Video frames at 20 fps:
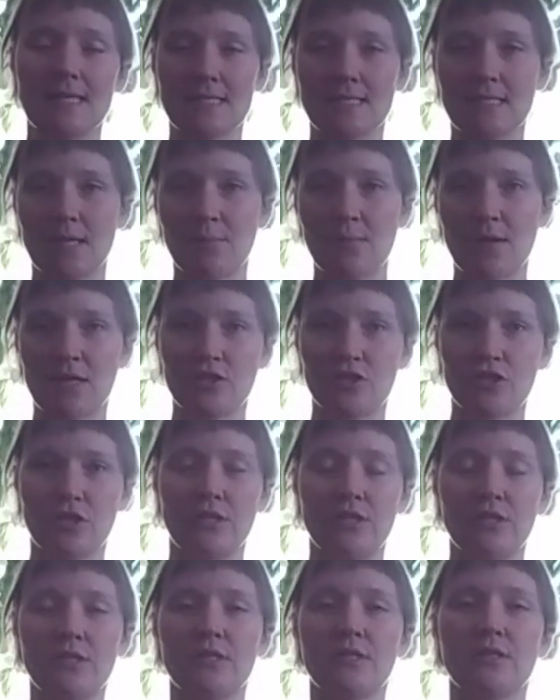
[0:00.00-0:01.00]
as I
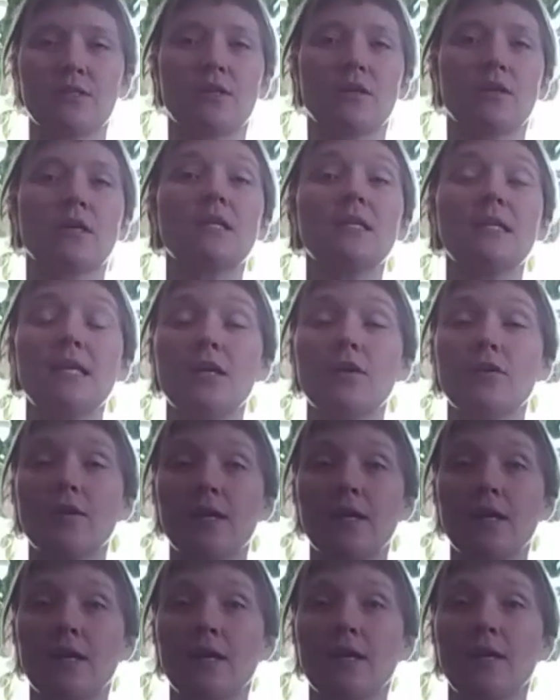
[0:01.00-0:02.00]
mentioned, is a
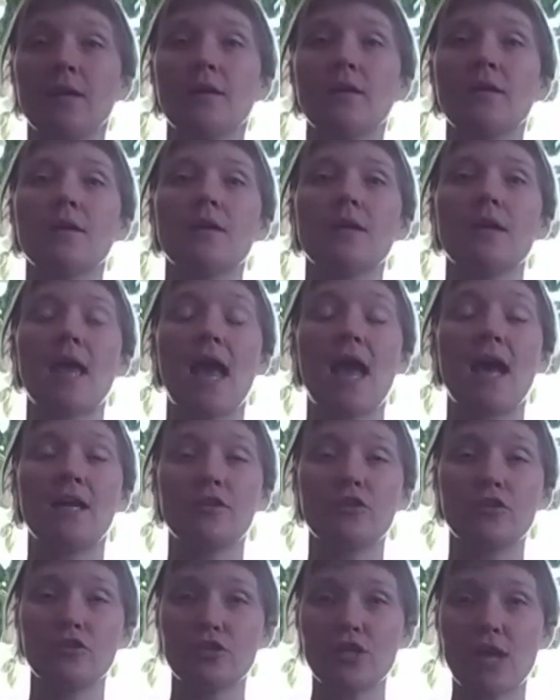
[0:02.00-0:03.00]
clearing,
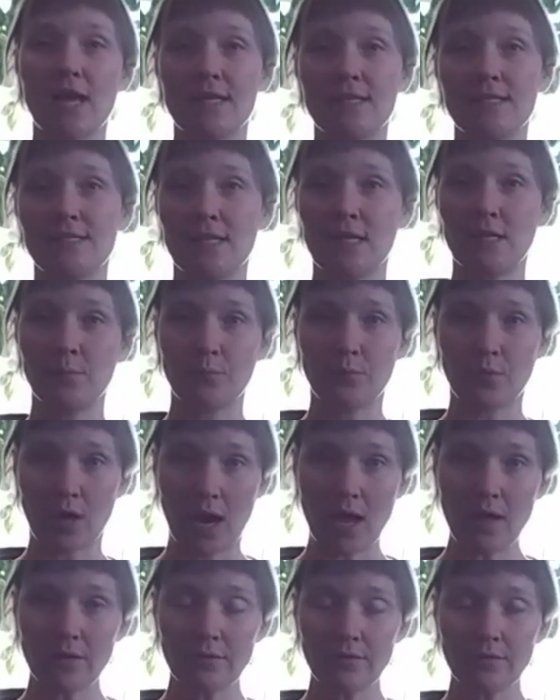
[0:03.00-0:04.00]
energizing
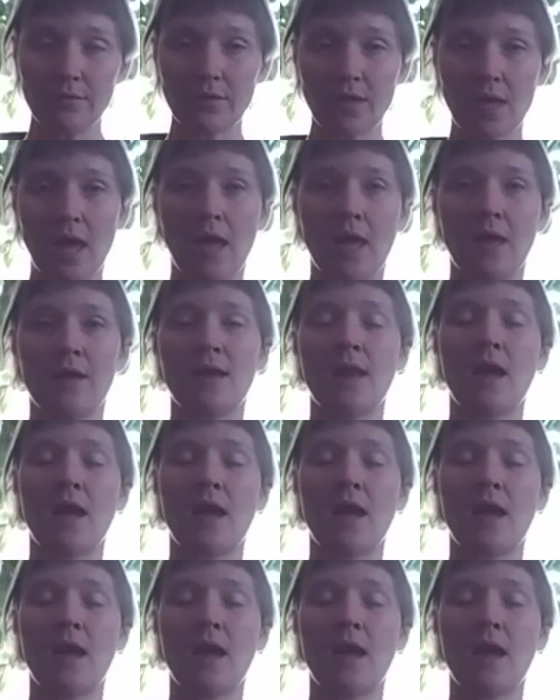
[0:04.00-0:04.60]
breath. And